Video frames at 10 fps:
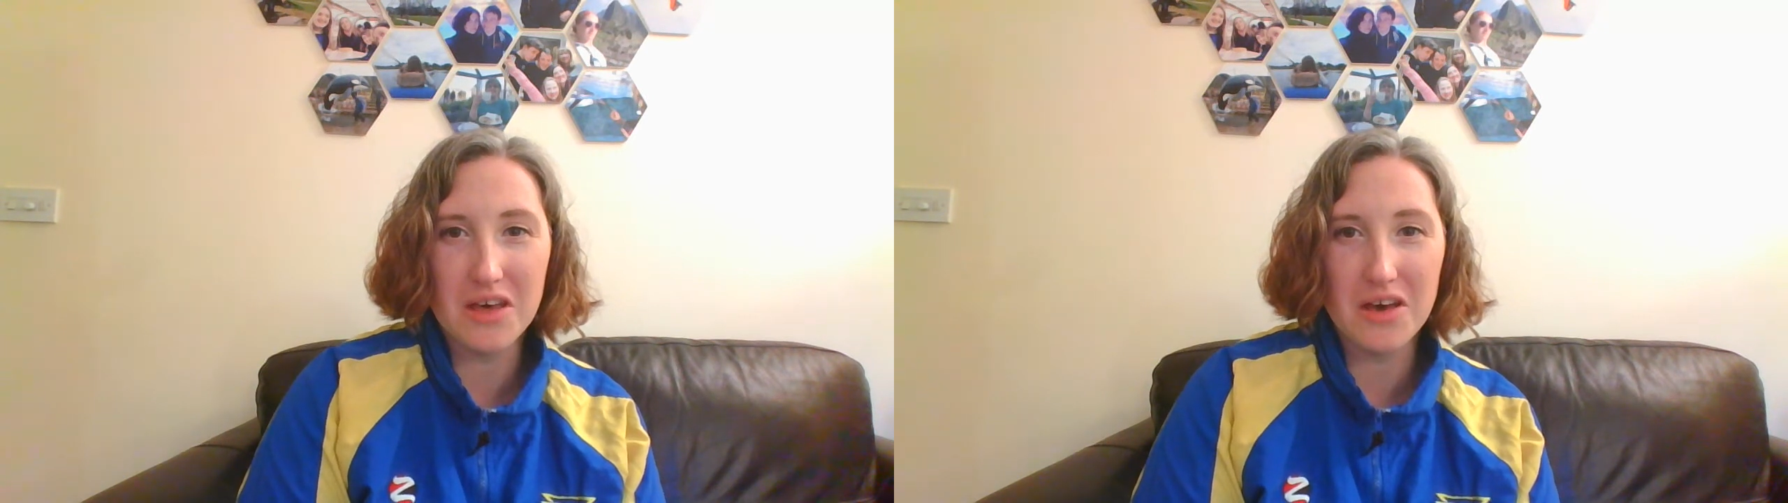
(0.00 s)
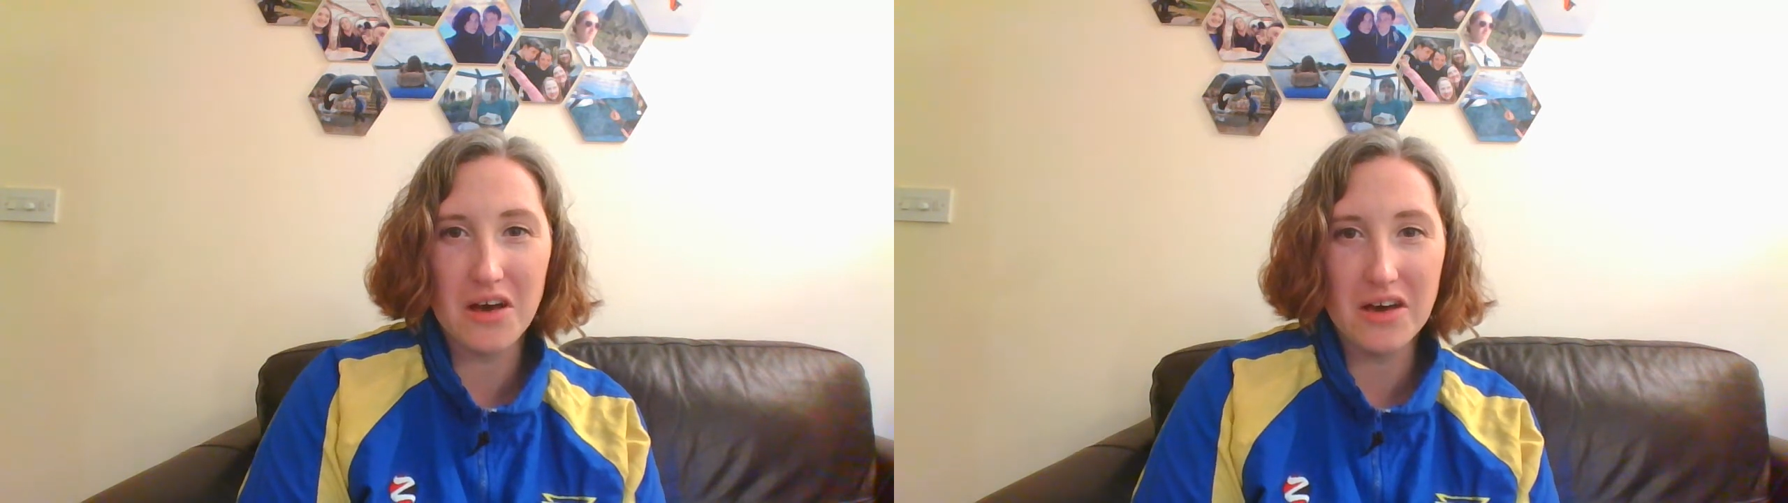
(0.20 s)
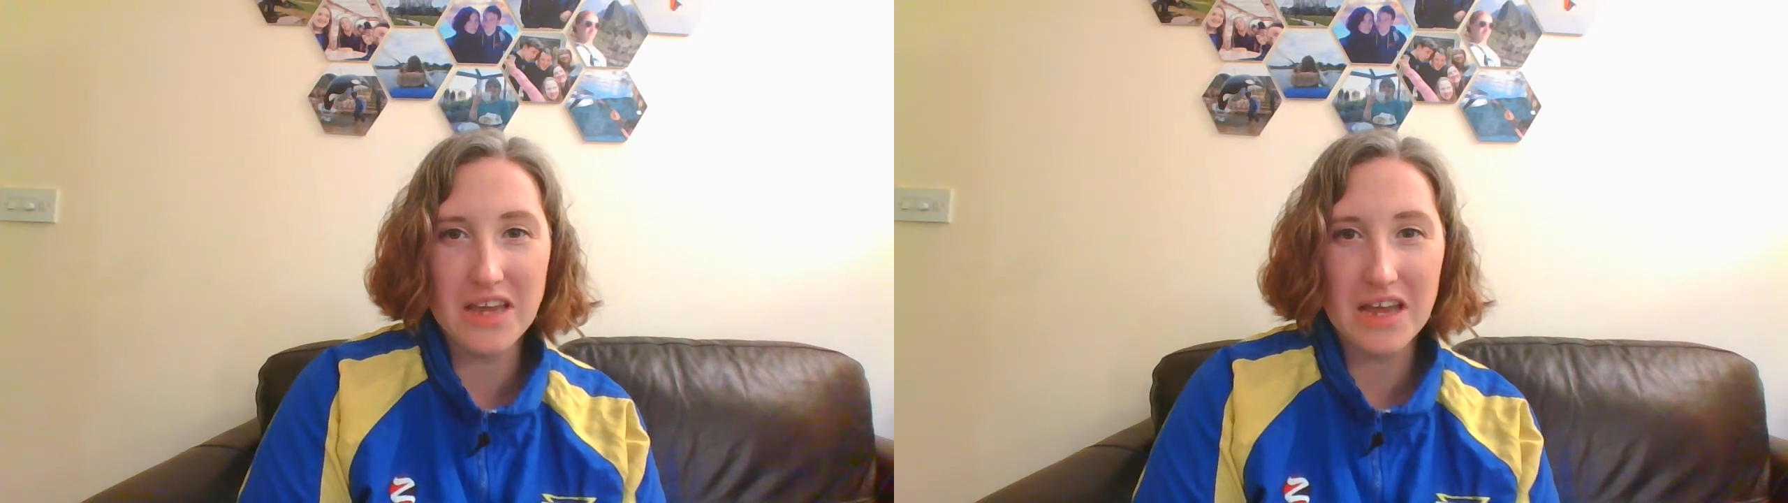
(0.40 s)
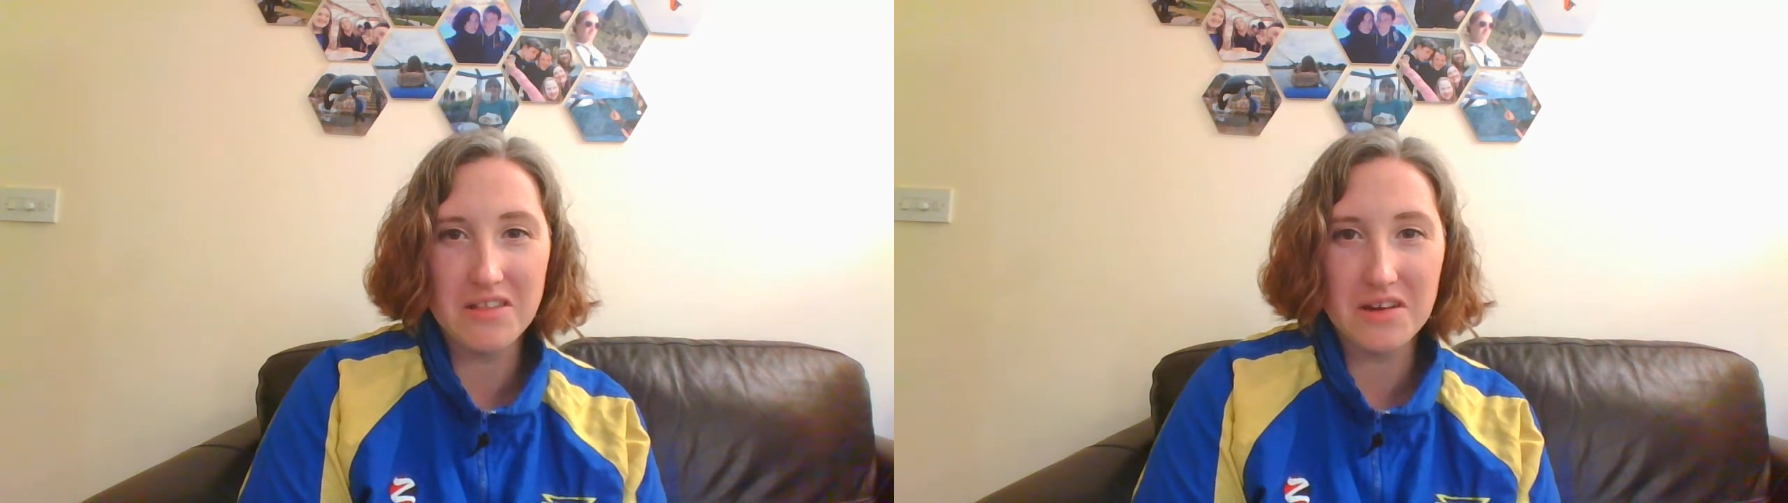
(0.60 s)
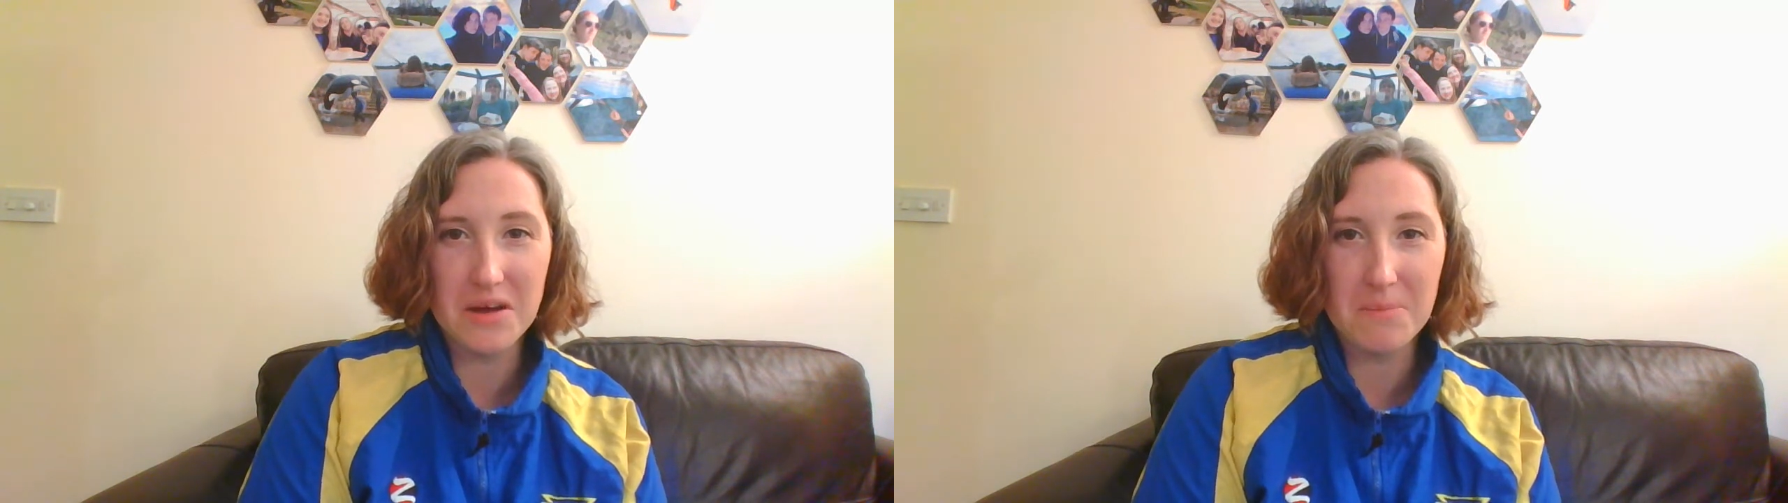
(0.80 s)
that I
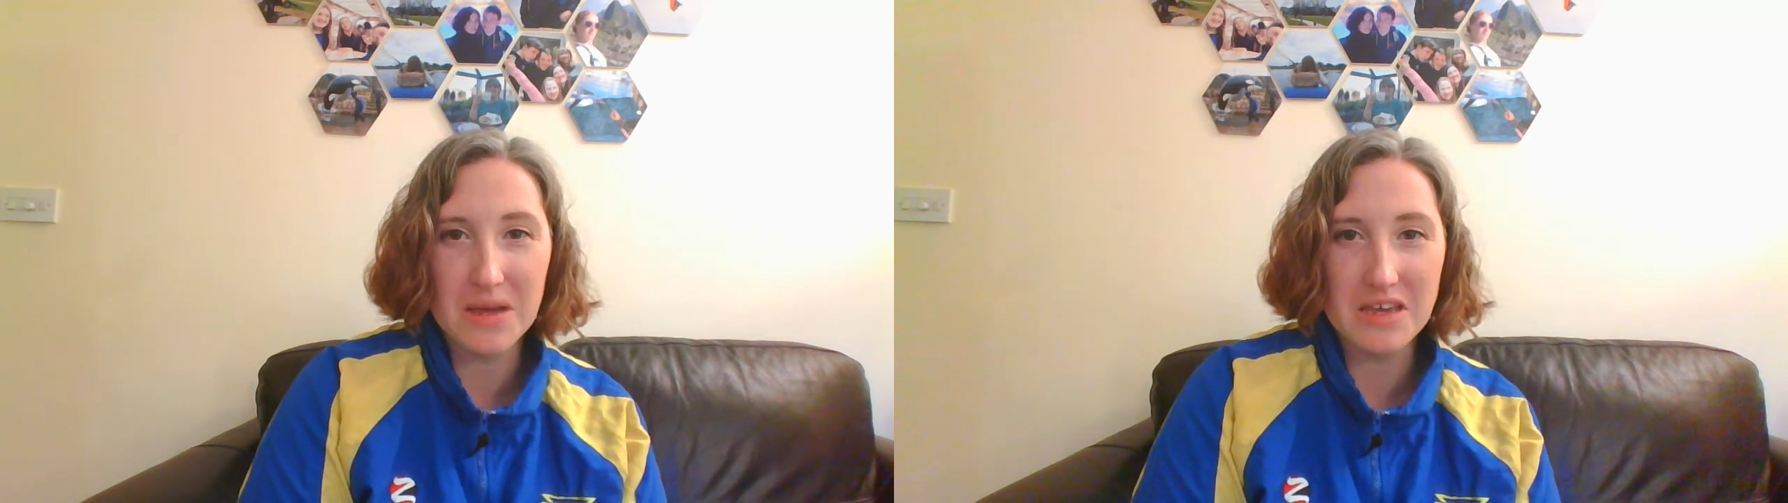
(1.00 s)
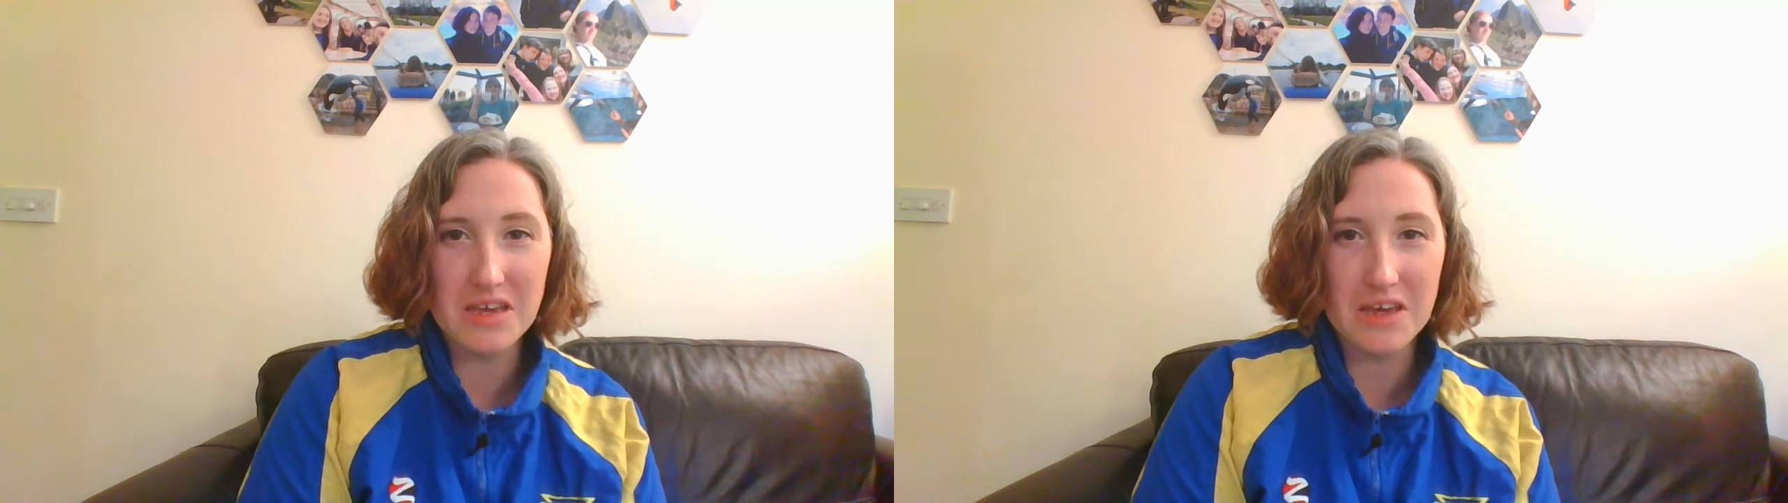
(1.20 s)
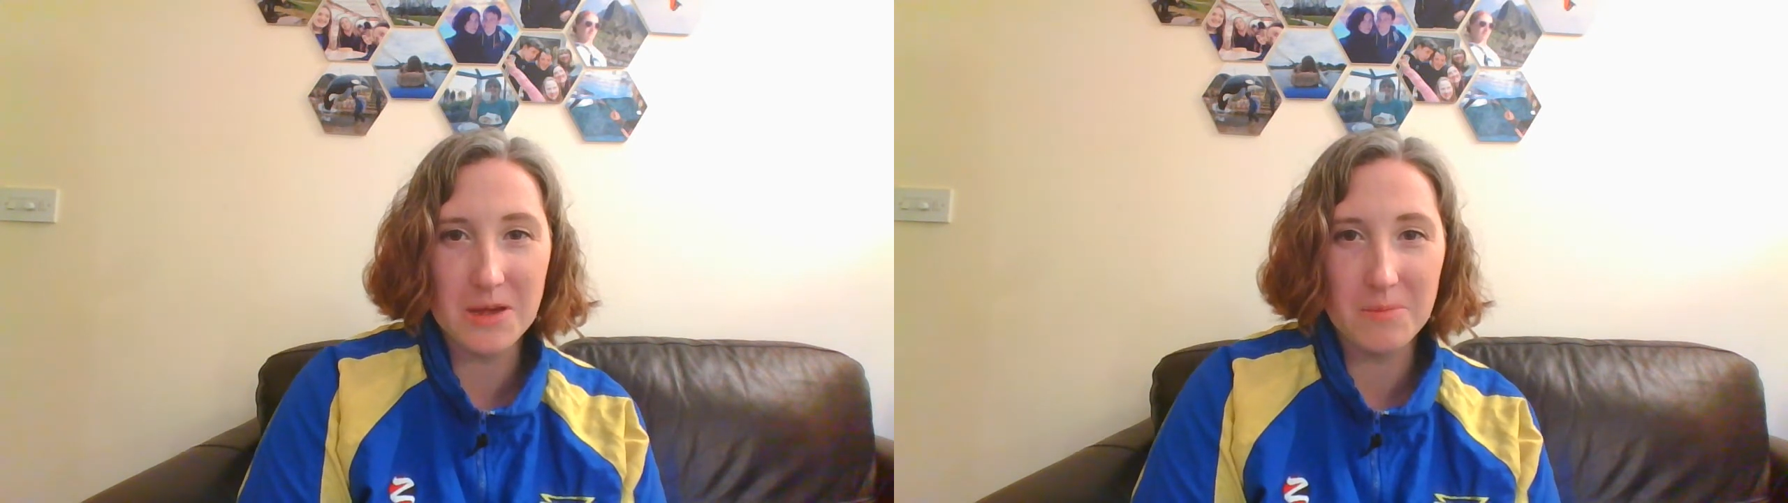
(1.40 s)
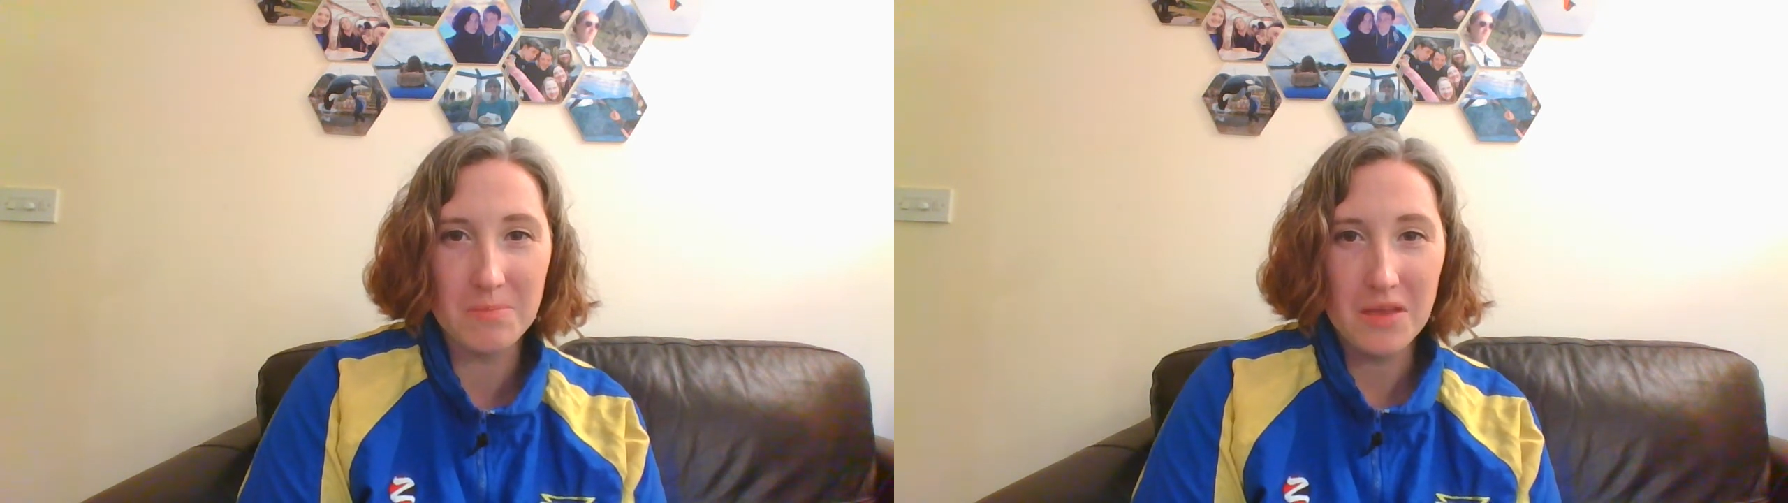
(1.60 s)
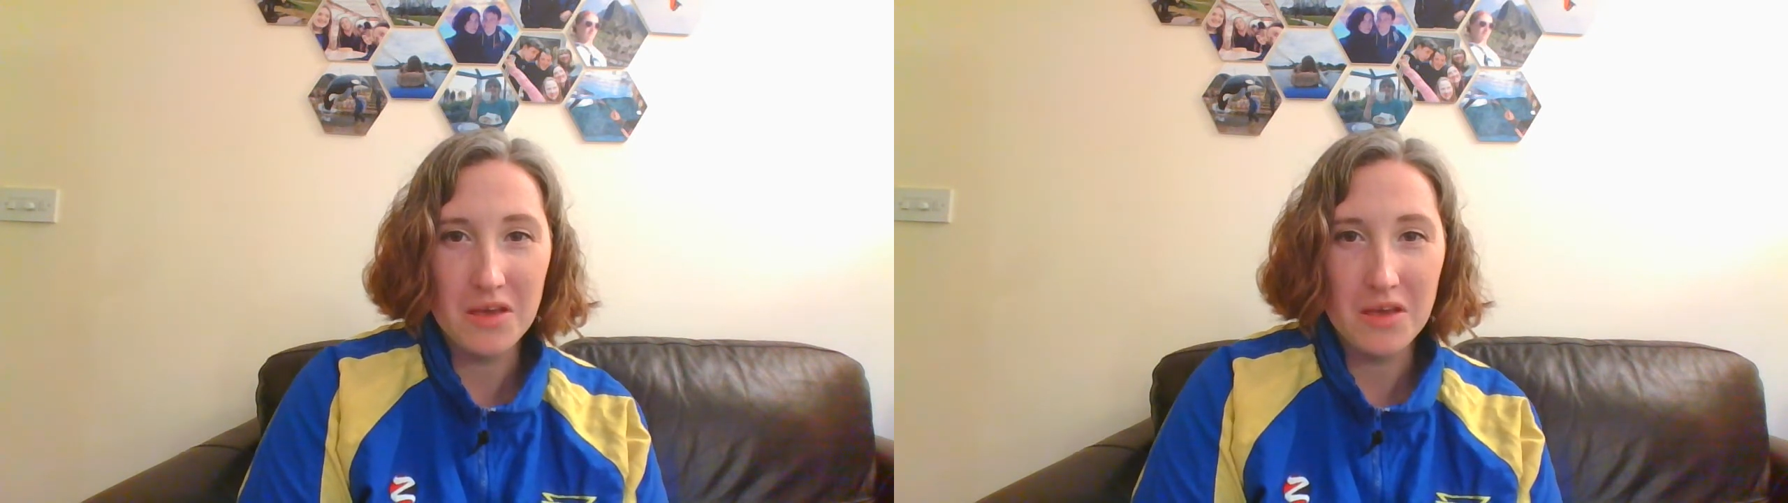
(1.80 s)
ended up making,